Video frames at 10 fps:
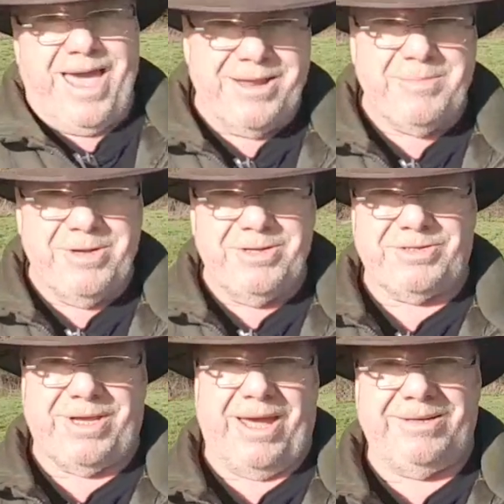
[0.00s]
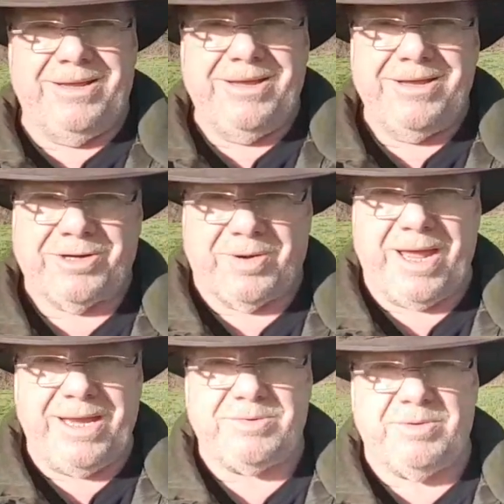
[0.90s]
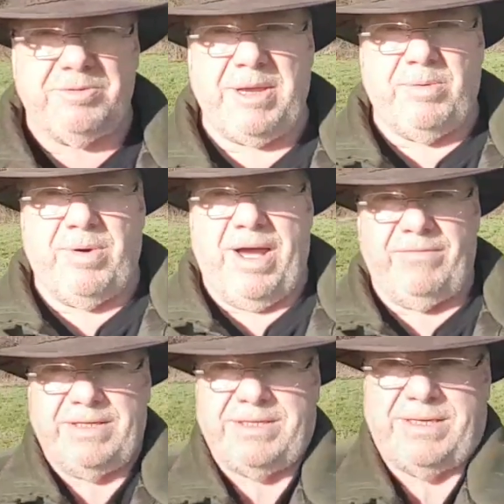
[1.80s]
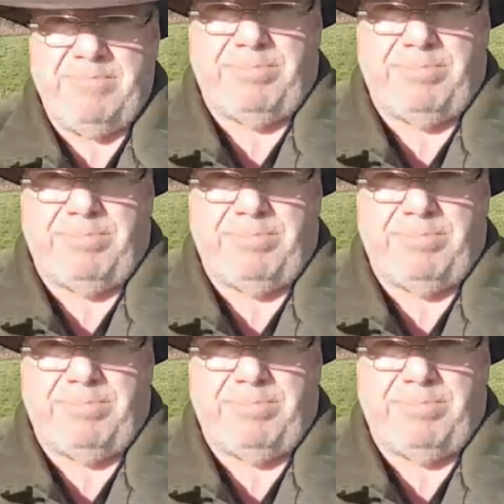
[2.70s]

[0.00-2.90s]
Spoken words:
elements can create with people having to get